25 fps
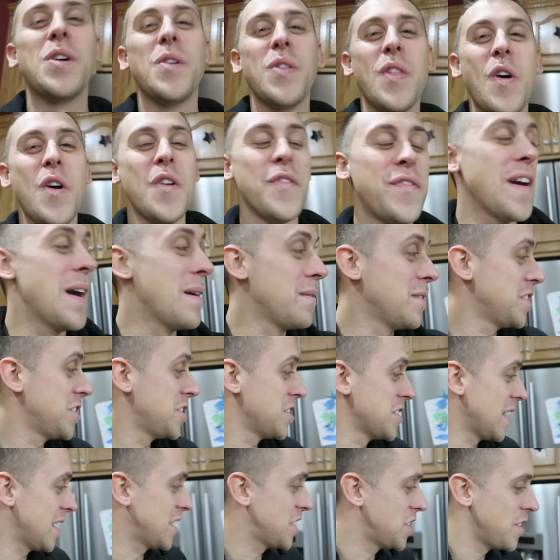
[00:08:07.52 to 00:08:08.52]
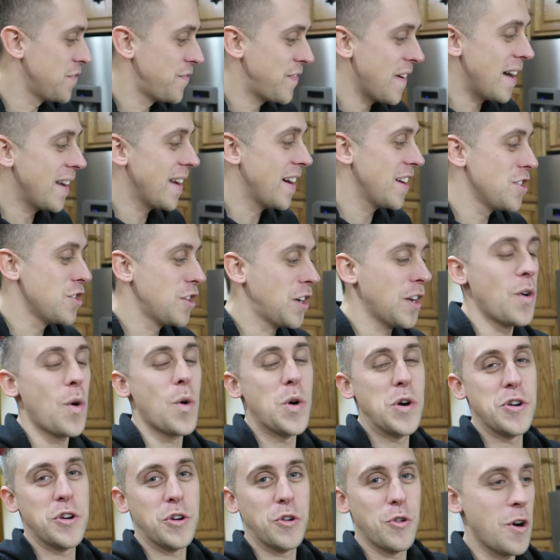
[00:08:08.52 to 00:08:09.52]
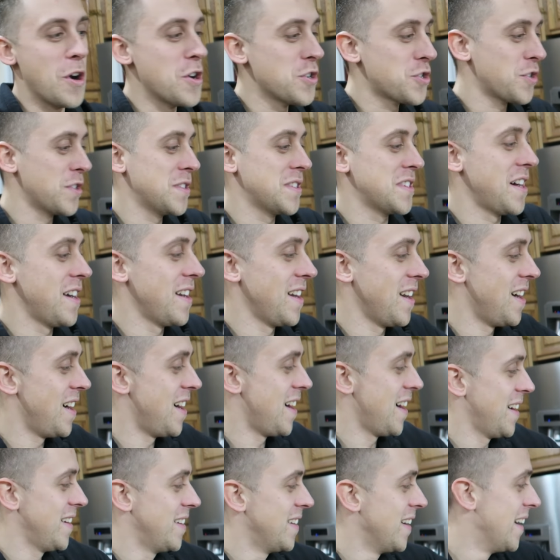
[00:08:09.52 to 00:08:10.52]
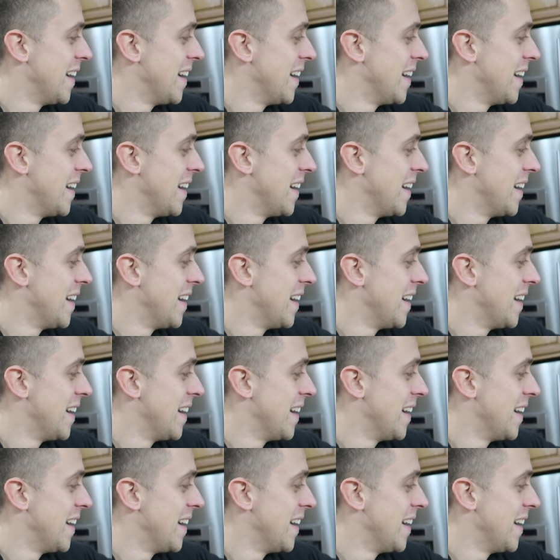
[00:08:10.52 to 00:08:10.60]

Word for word: told the whole family, she's like, she found out you can order groceries online.